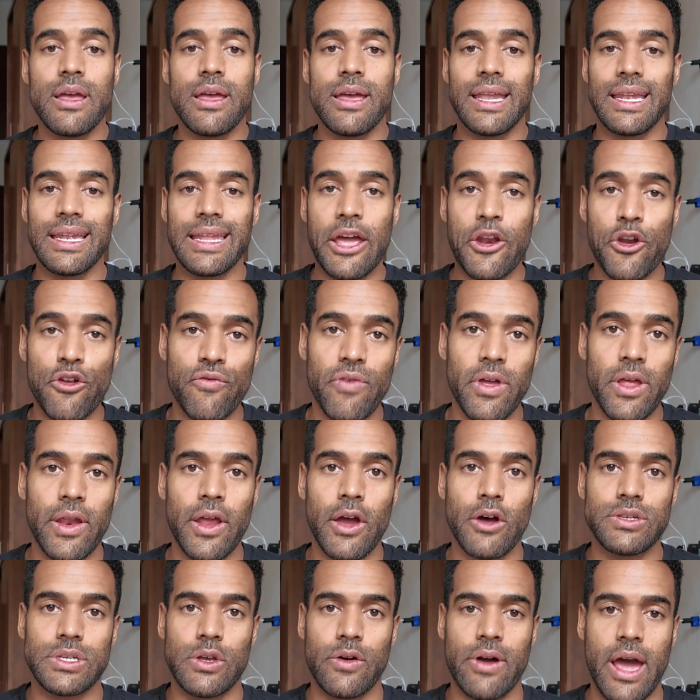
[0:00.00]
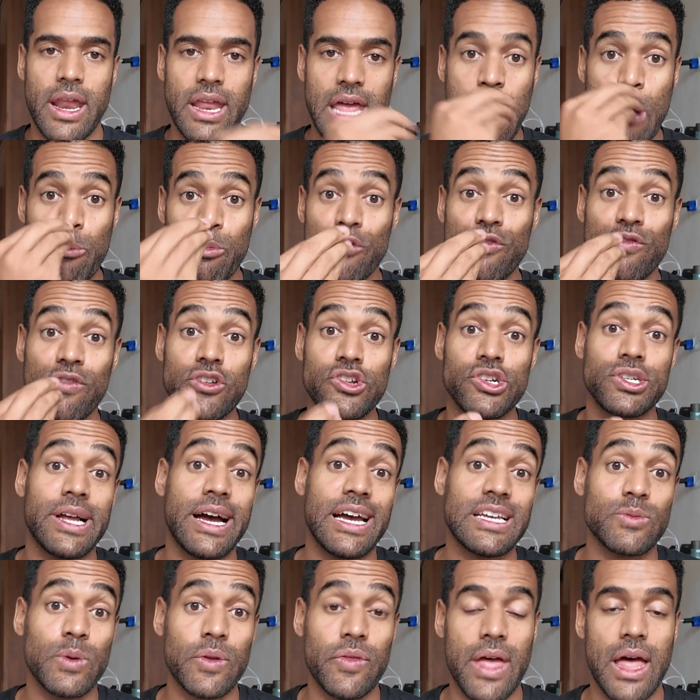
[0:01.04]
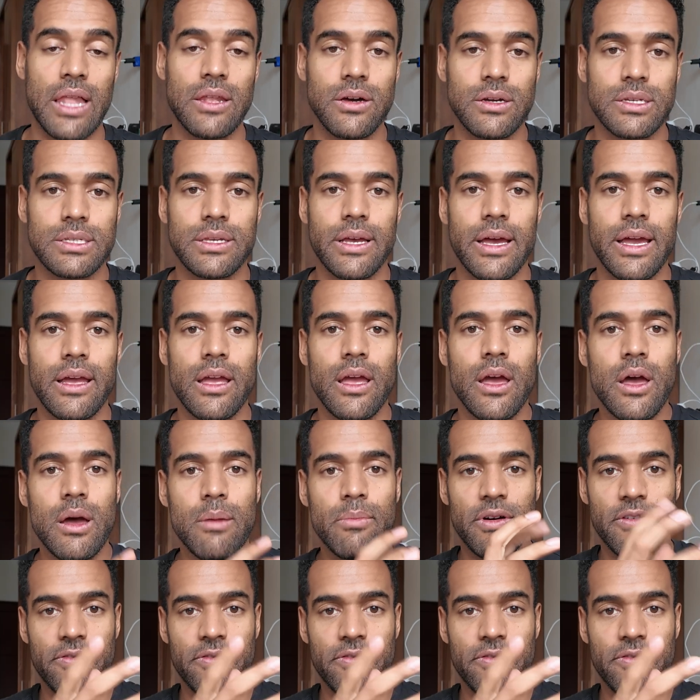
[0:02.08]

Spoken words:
In later videos, I'll kind of help you visualize what that looks like.